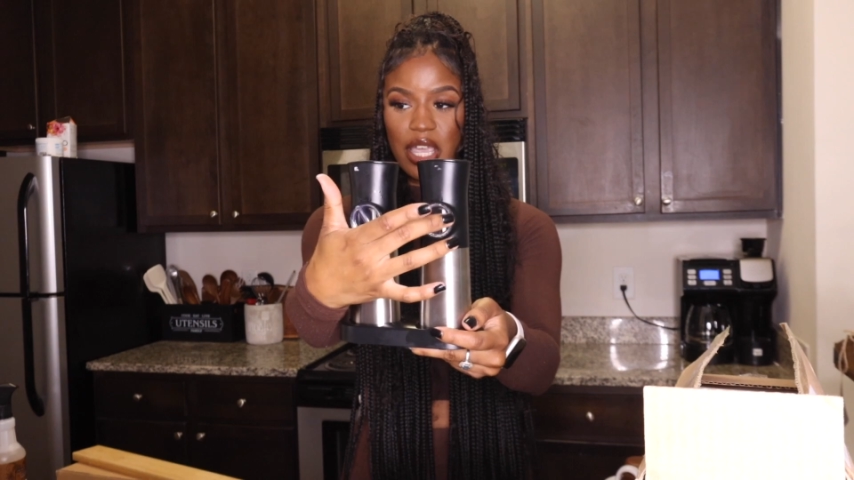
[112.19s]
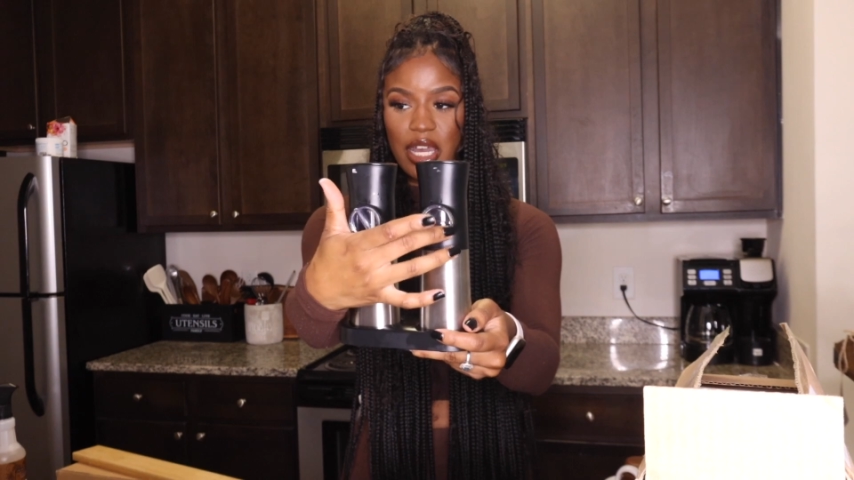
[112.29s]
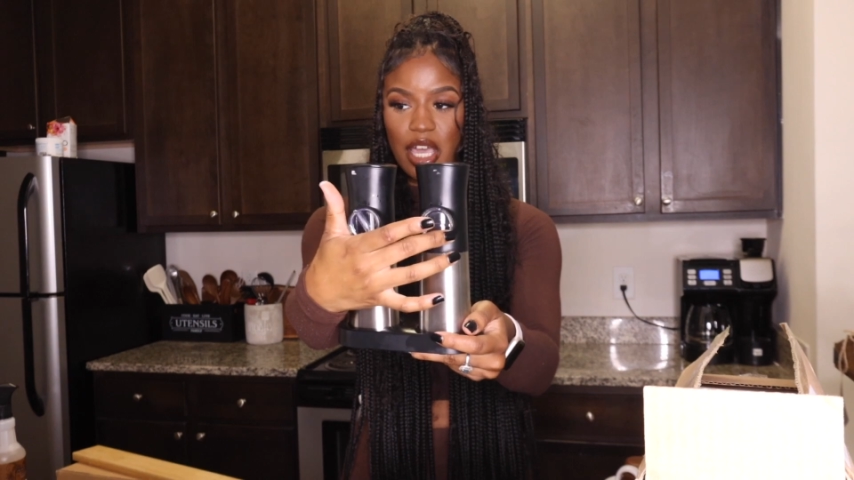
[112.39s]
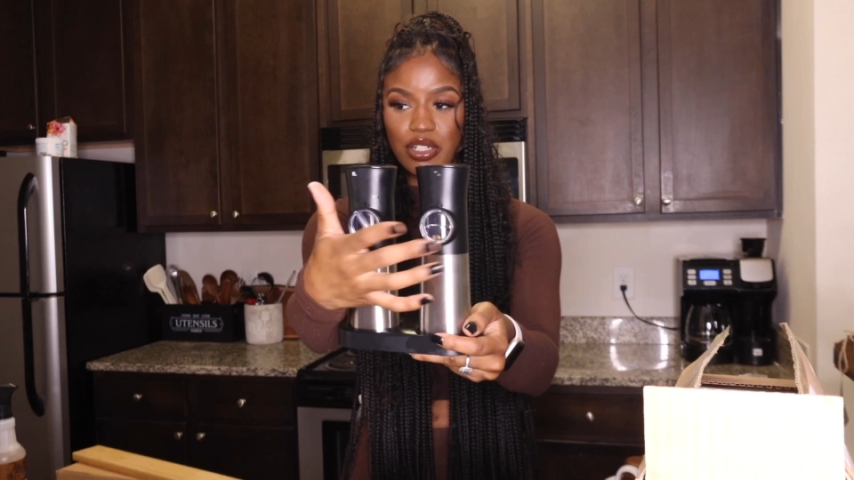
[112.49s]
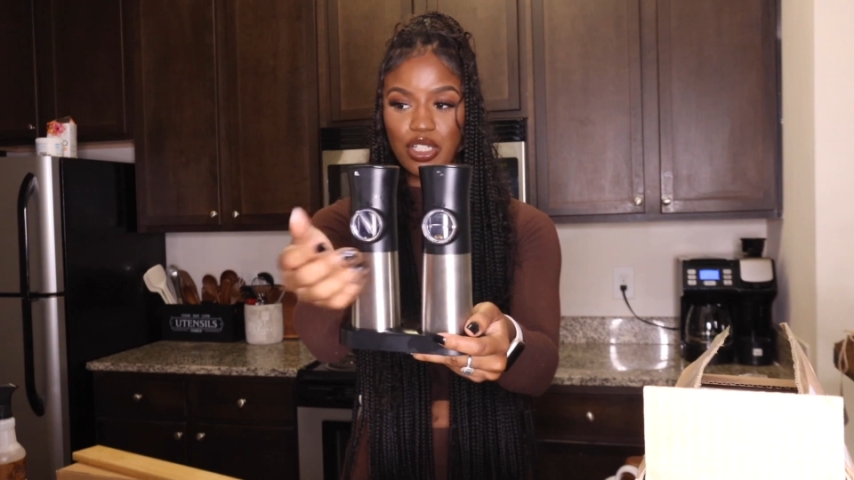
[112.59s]

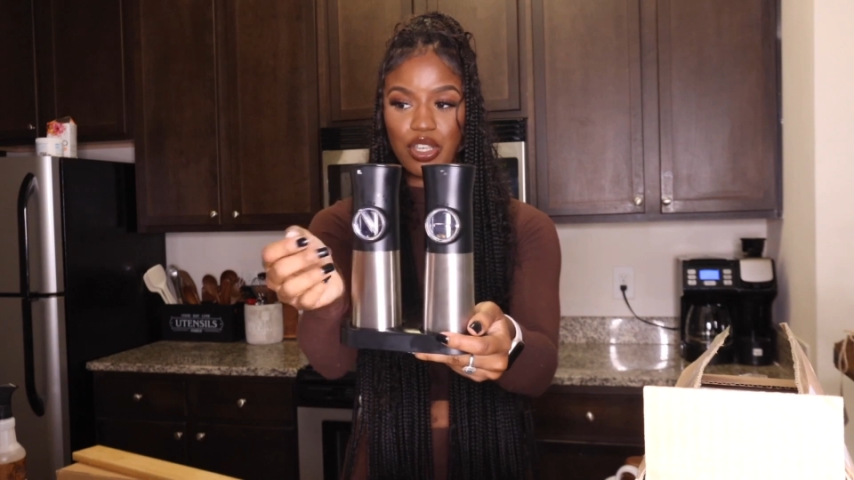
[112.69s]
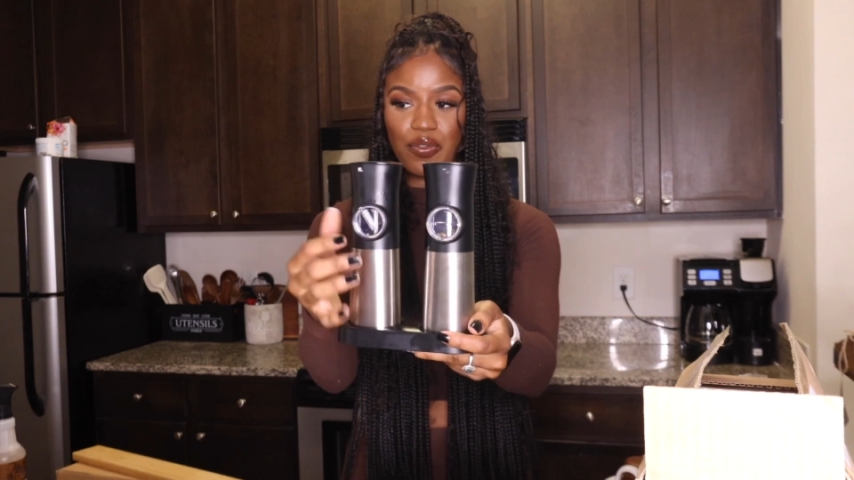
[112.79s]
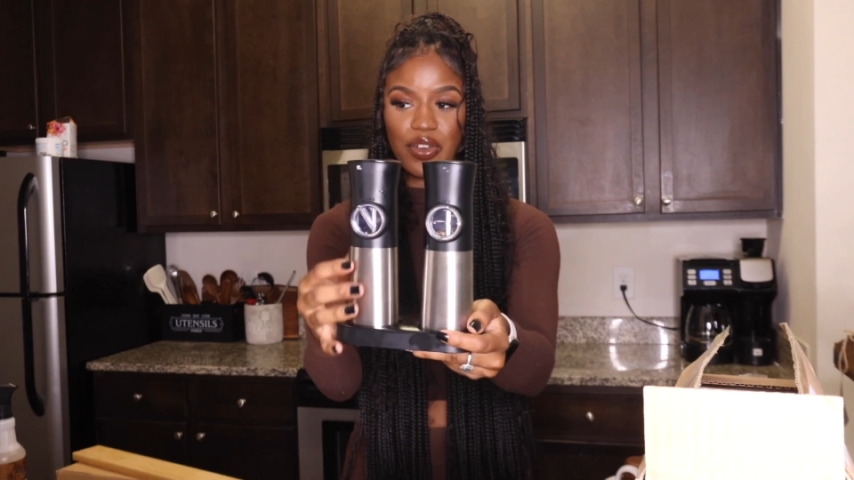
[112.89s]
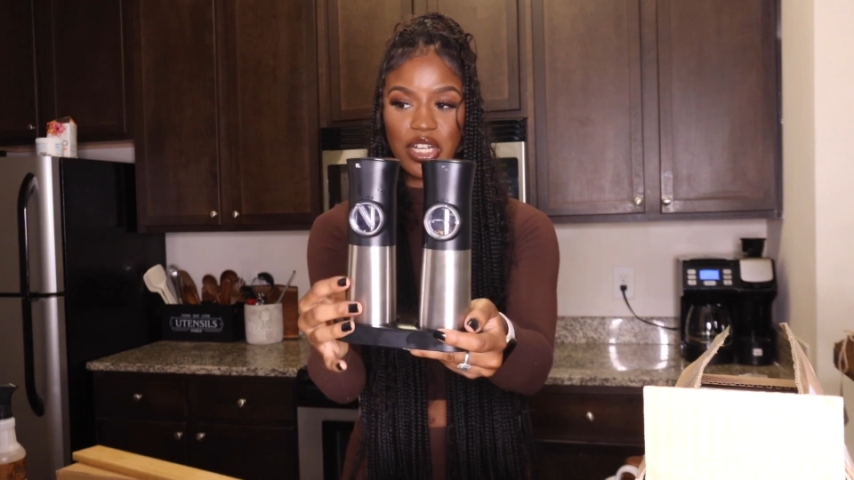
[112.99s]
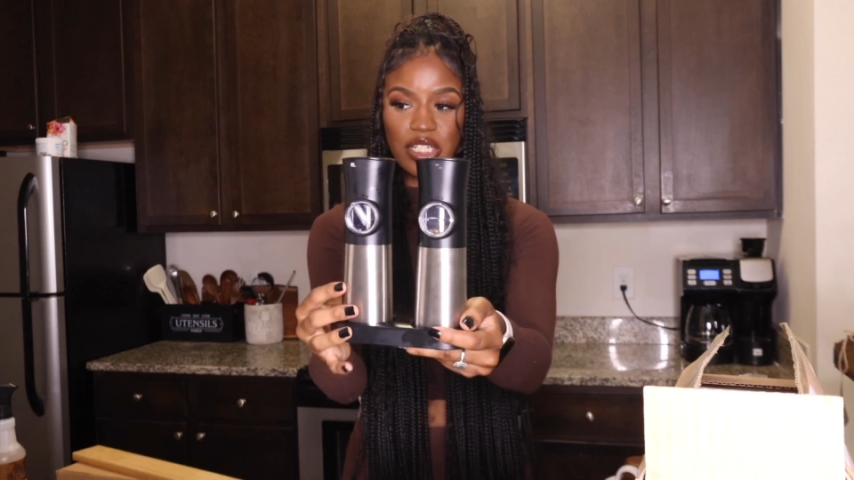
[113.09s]
and I'll show
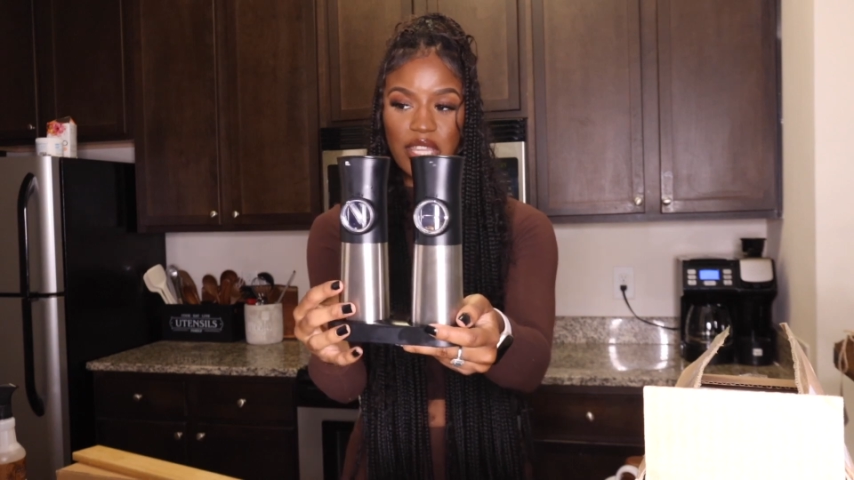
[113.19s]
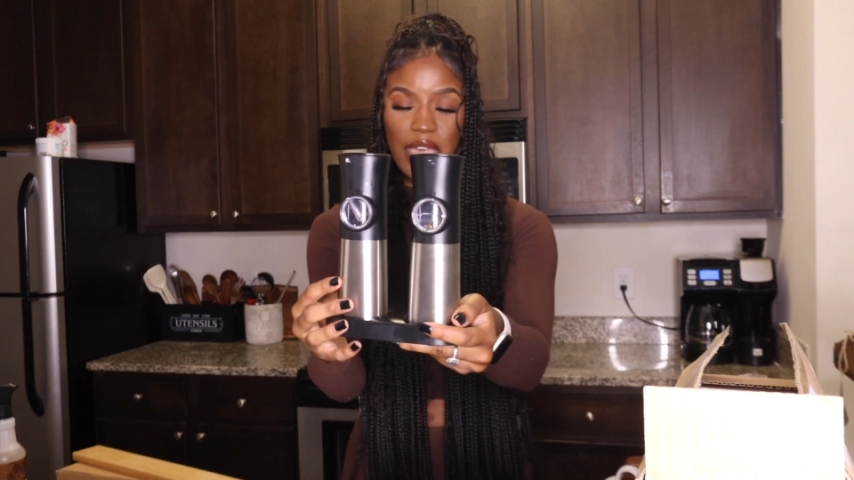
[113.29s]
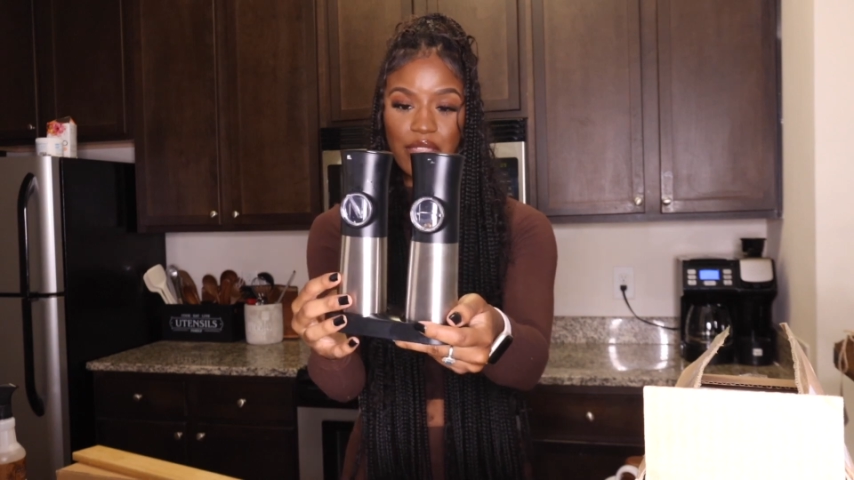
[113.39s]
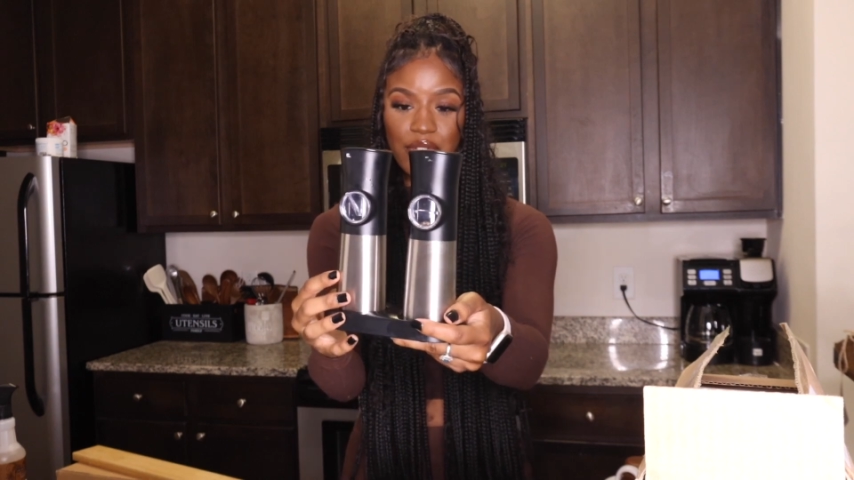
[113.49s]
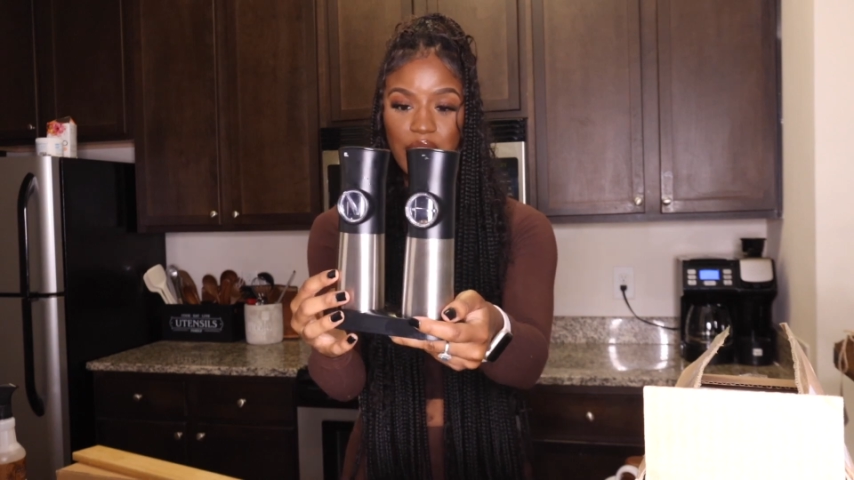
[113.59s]
you footage of
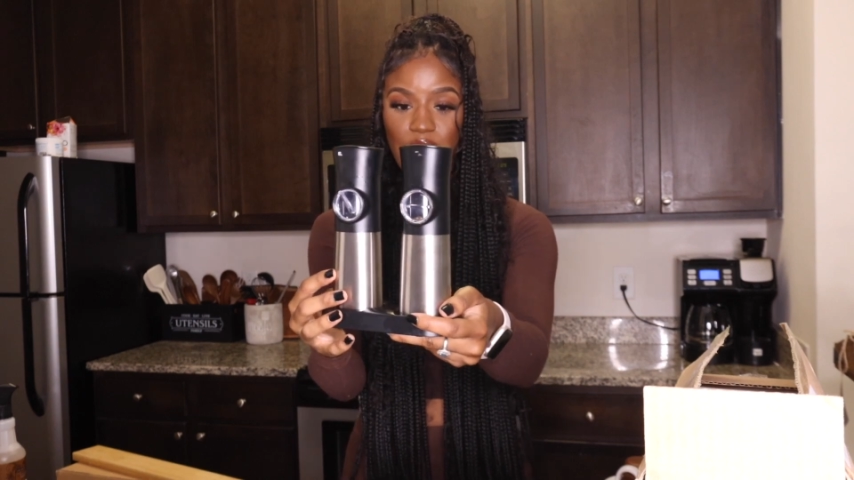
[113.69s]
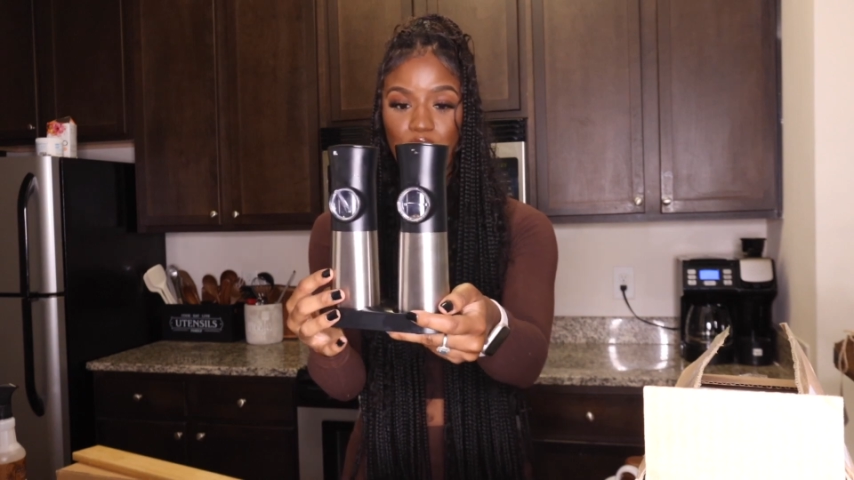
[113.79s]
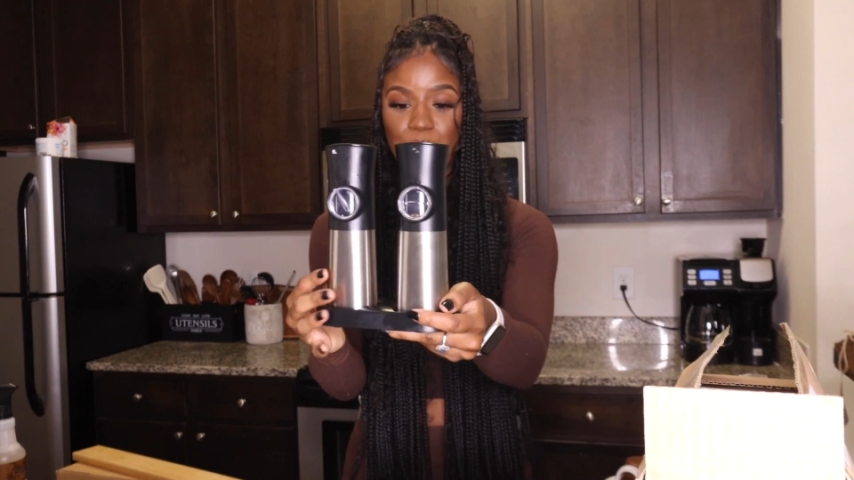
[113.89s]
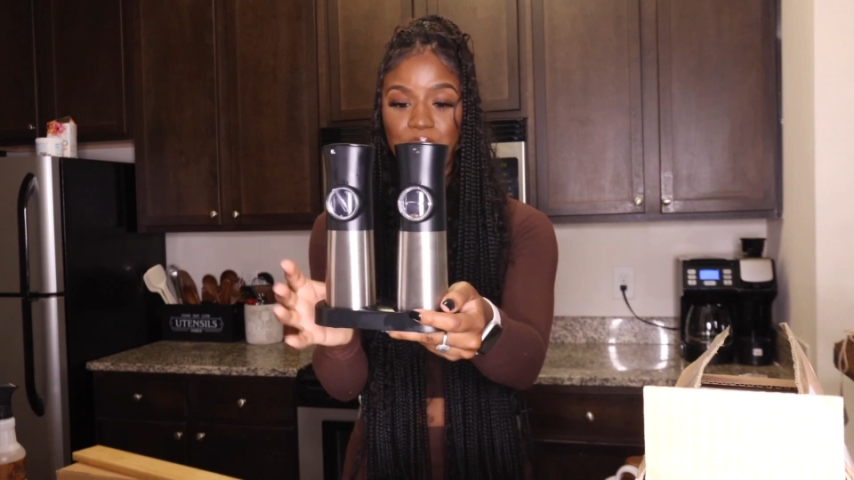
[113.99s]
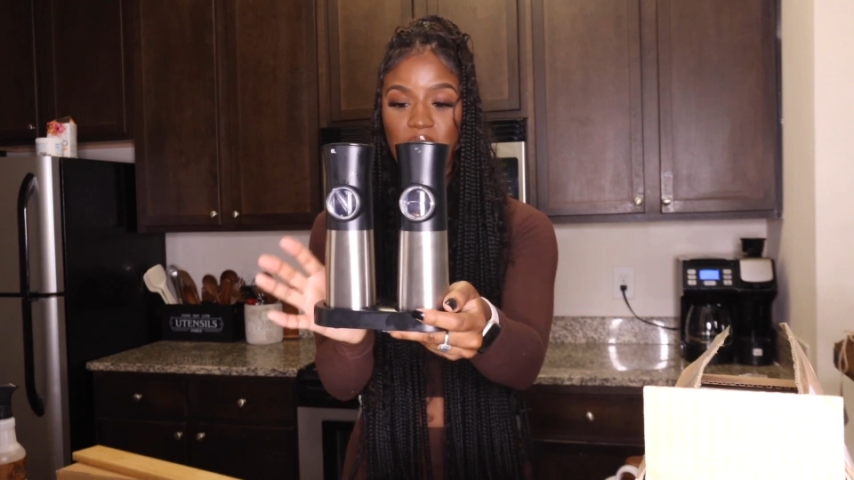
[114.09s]
that in the
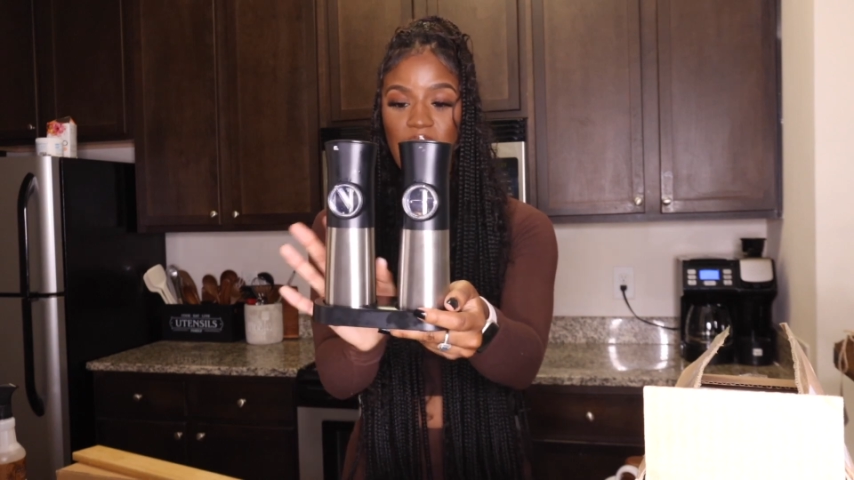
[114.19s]
video.